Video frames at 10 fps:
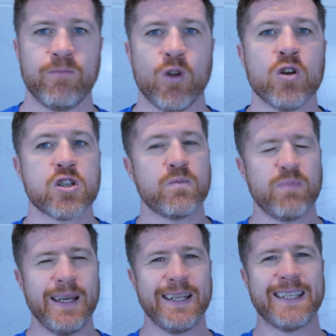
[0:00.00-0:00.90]
Not
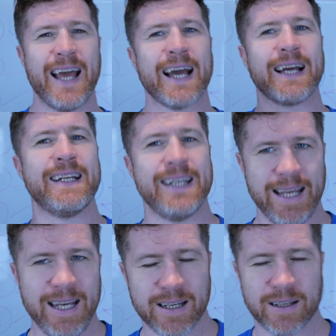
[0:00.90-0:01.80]
speed
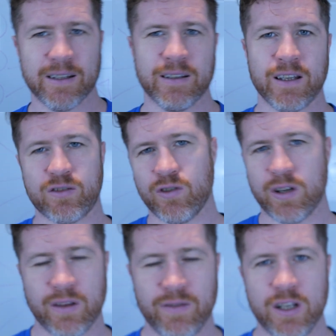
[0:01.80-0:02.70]
technique, that's for
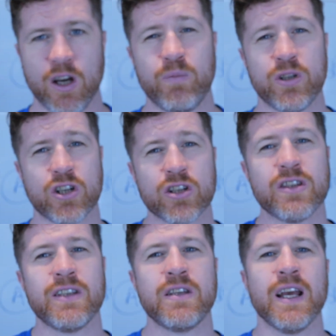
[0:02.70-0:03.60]
another video, but
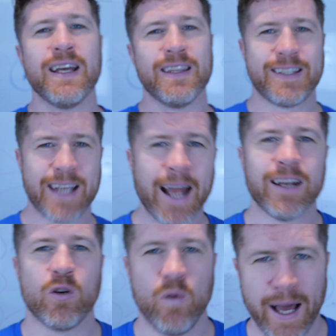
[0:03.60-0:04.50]
just the
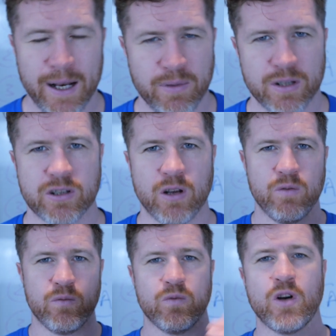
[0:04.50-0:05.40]
technical elements. So
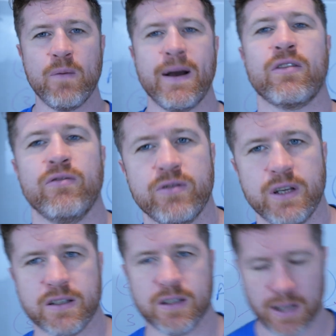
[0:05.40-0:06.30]
we'll go back through
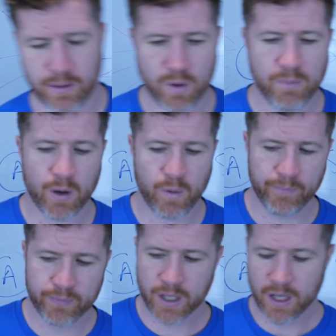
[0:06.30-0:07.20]
these now one by one.